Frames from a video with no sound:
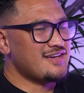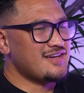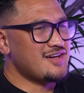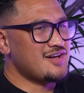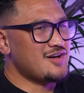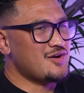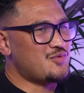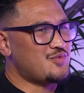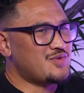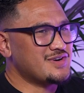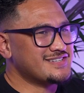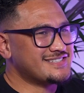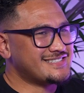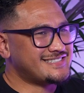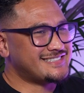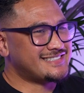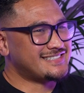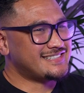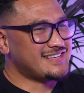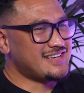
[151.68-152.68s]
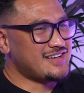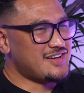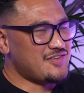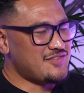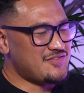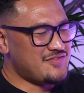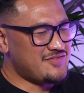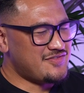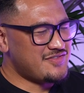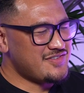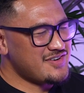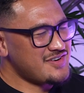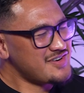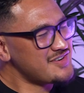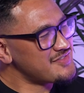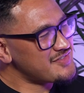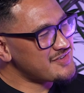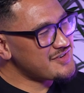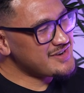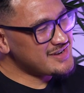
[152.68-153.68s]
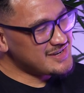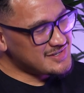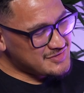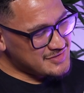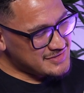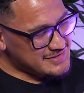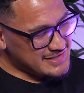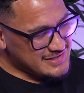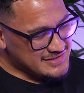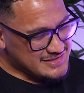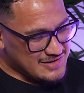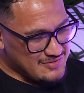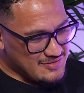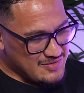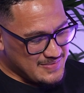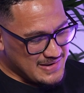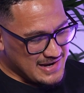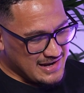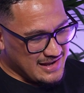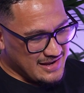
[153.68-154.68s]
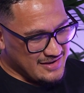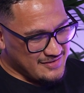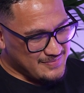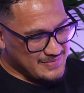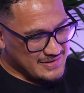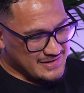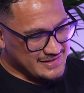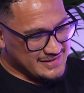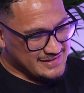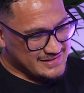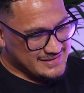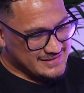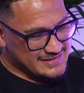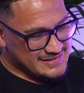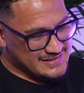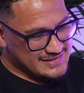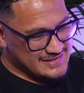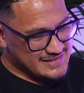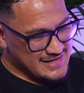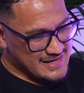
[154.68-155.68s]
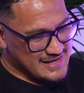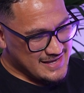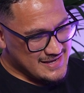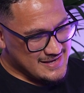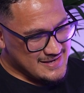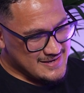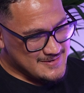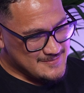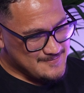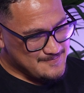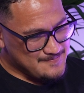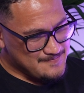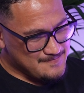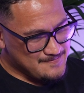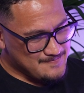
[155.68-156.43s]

It was a very, very interesting time of my life because I